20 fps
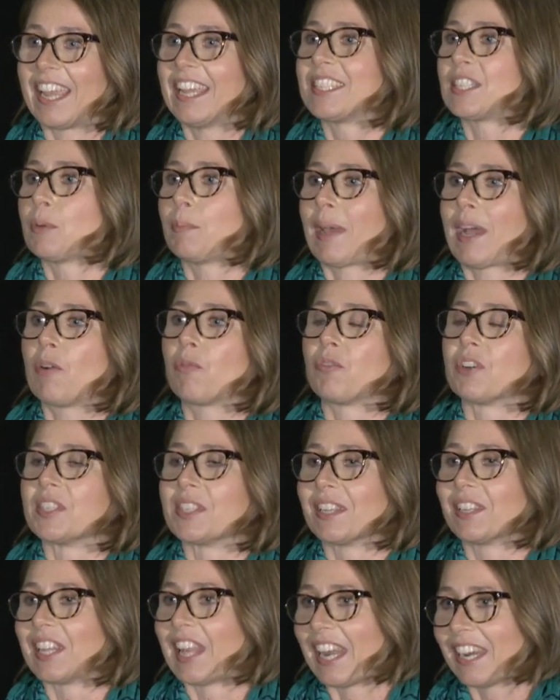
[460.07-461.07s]
It's about
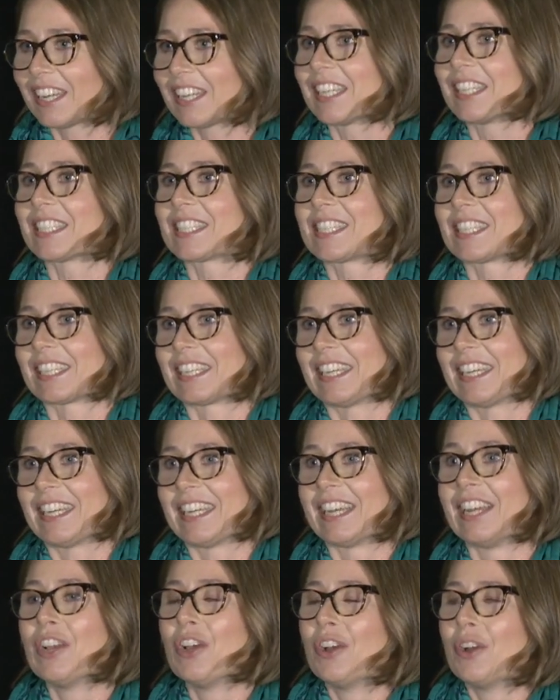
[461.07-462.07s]

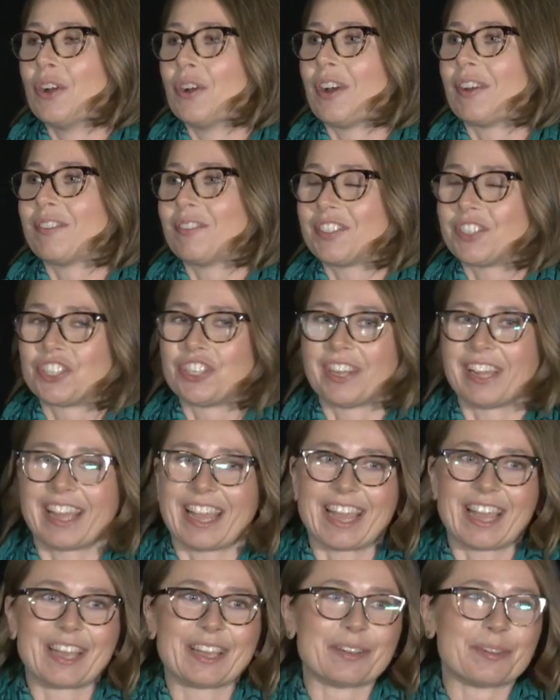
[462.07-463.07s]
relentlessly
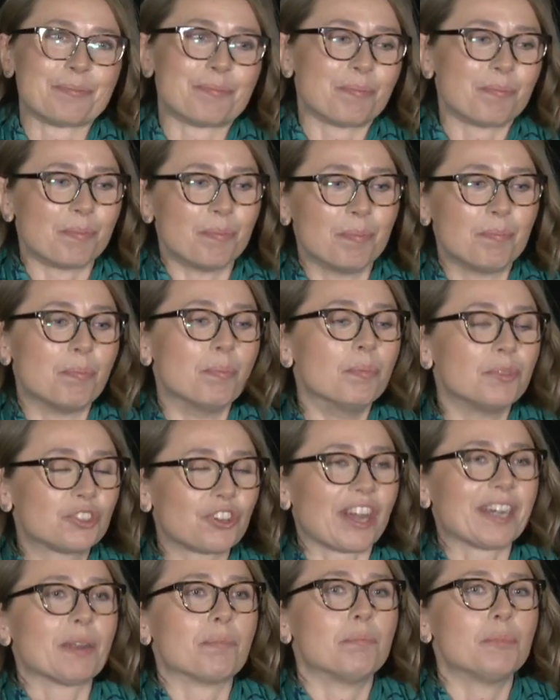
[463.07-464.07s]
trying
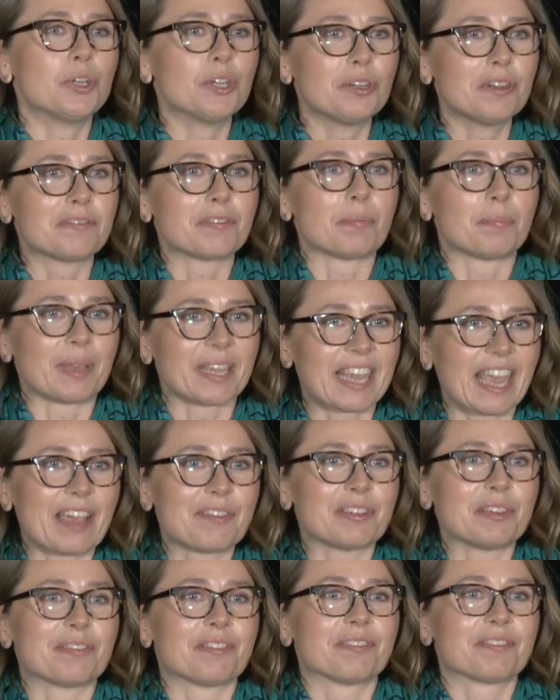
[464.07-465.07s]
to move a big,
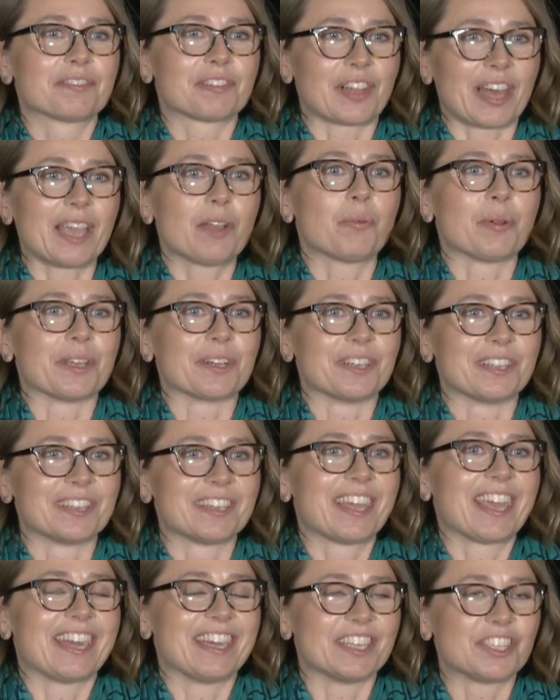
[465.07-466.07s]
heavy flywheel
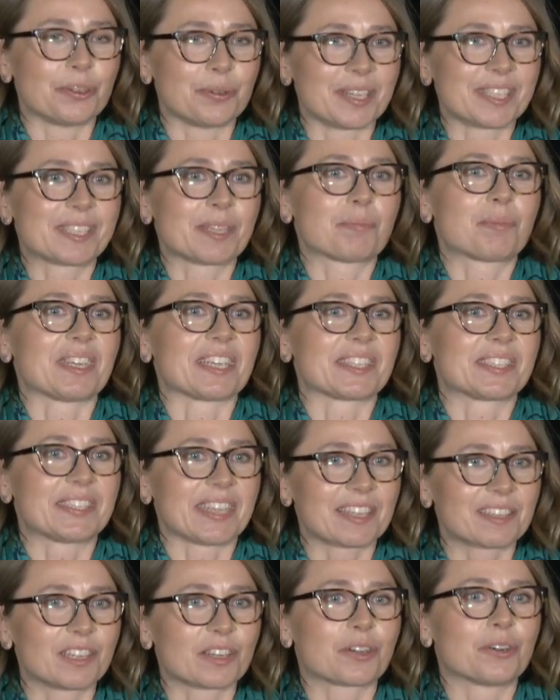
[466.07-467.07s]
and doing something
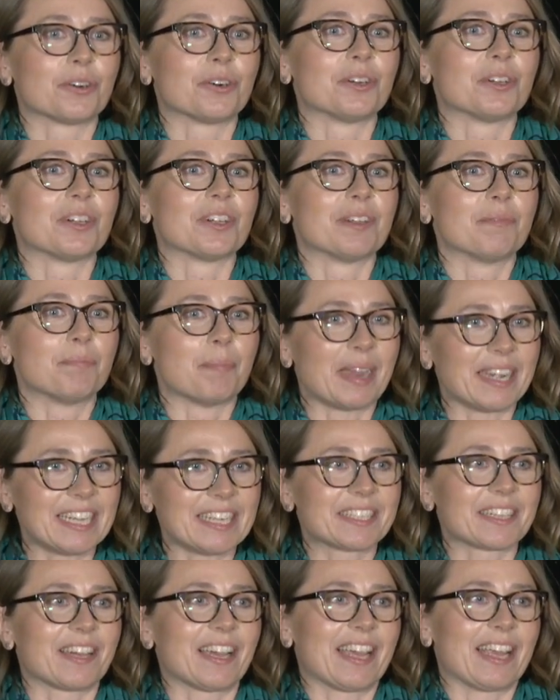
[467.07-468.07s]
cyclical many
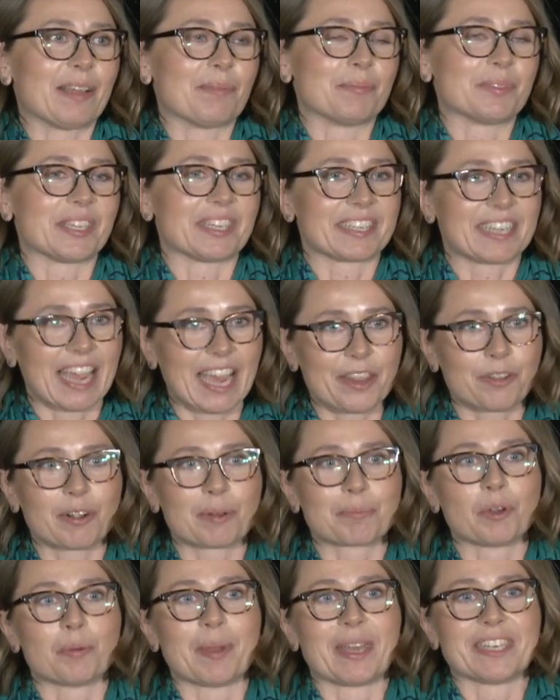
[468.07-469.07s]
times and
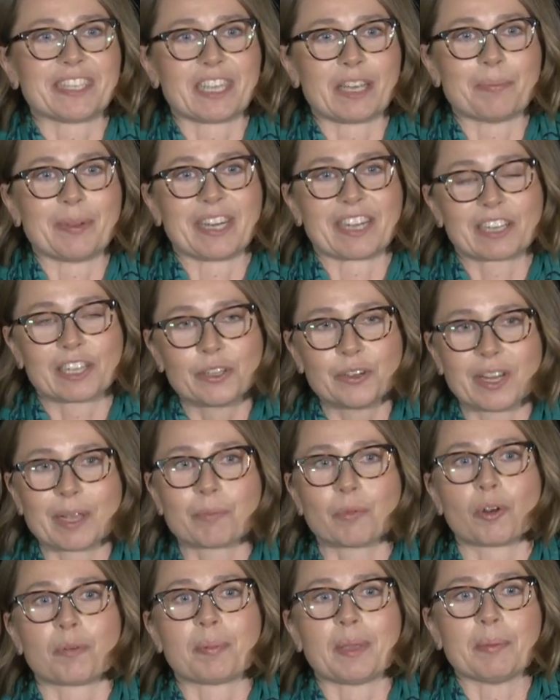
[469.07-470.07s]
gathering momentum and including
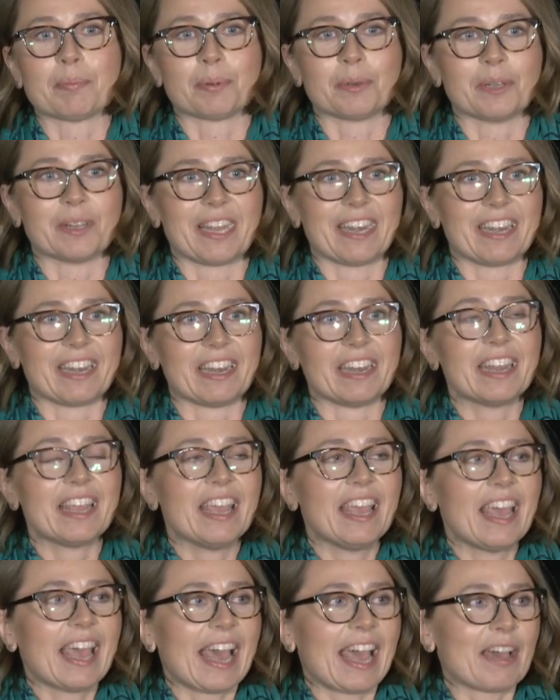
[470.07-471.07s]
more people and
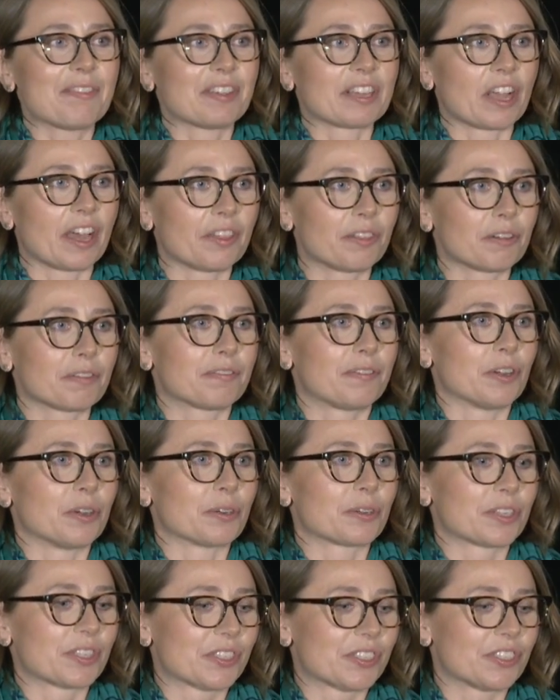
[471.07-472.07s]
having other
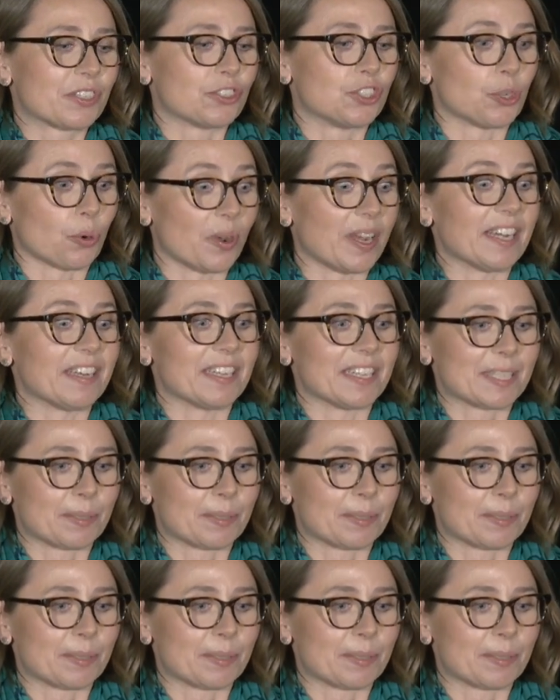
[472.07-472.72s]
folks join this